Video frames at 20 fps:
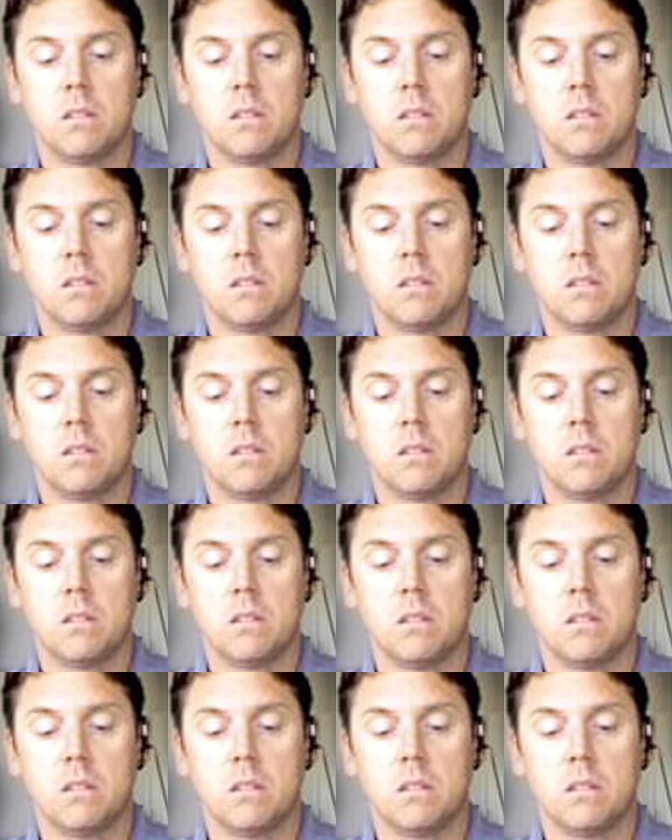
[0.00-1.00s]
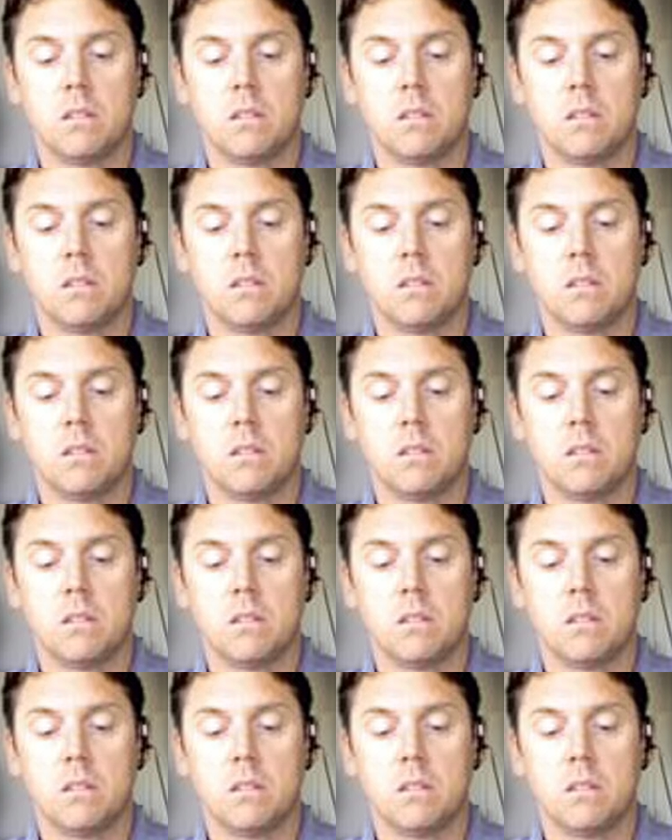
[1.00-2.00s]

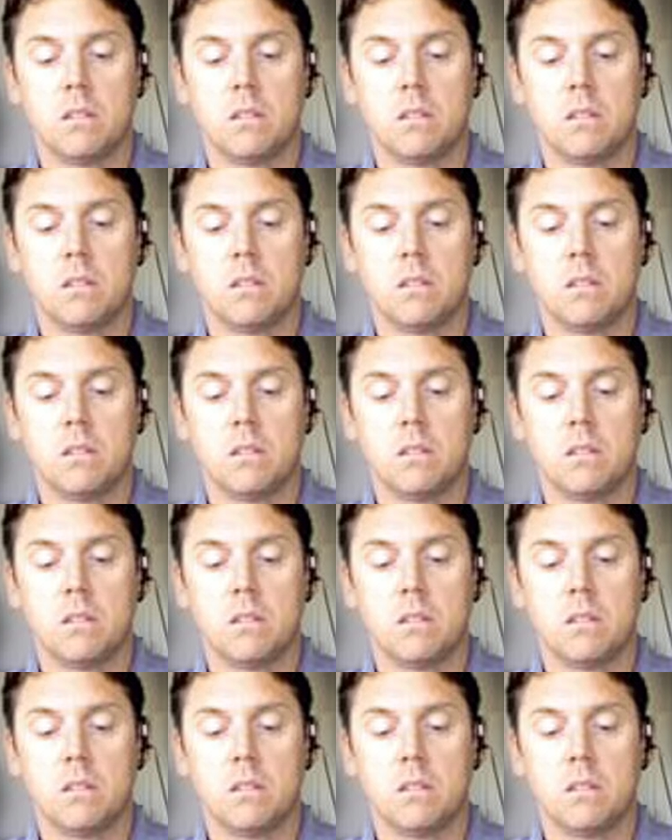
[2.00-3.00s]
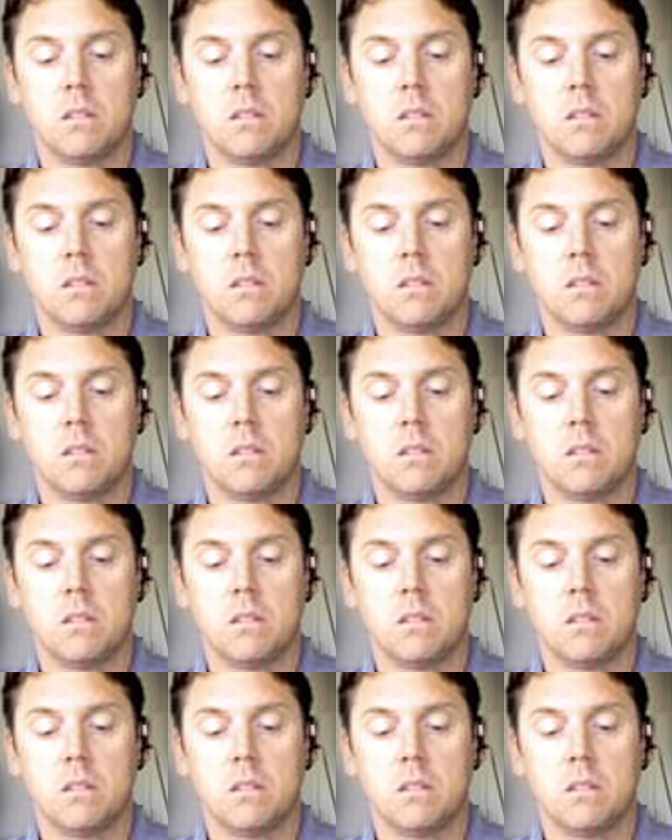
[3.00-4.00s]

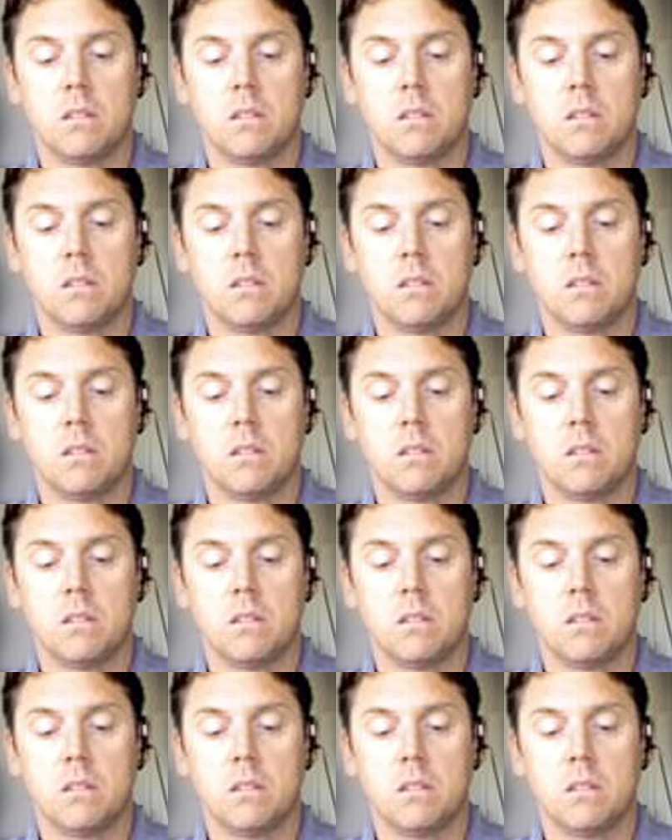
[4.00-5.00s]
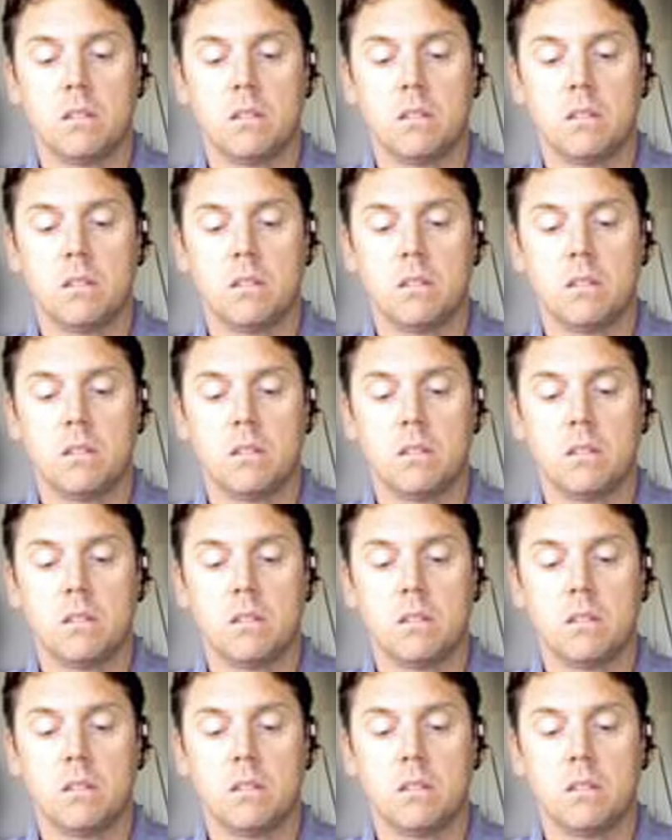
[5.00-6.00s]

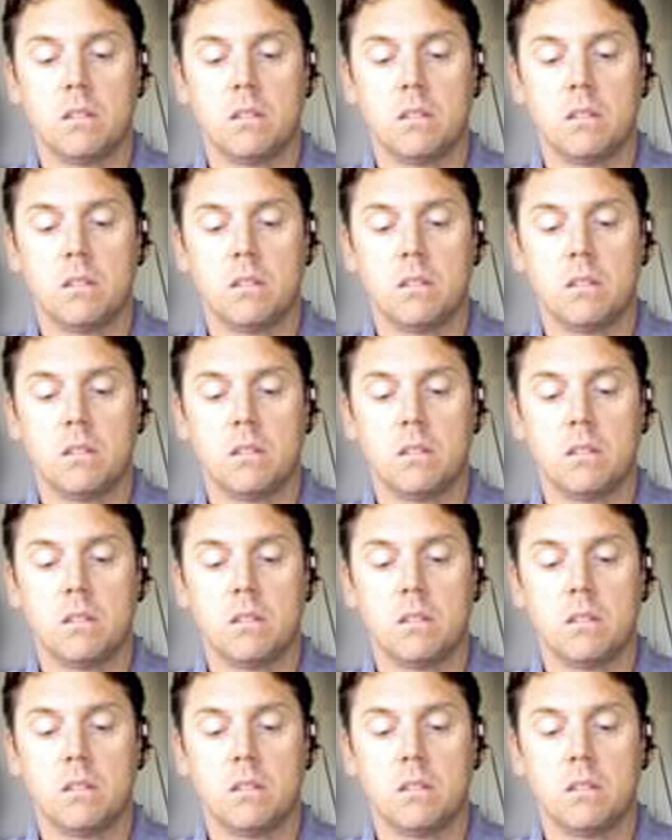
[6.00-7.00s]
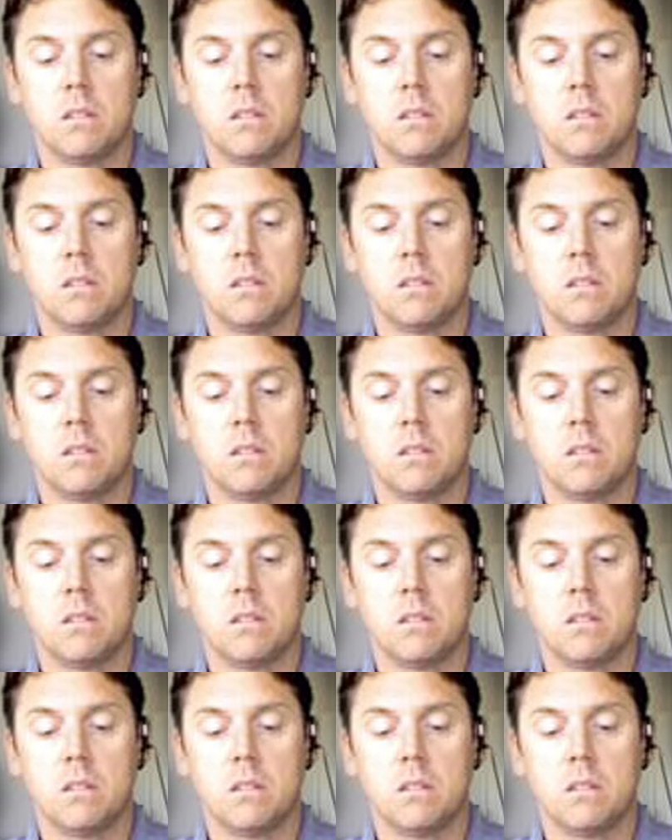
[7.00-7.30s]
The face doesn't move, so there is nothing to read.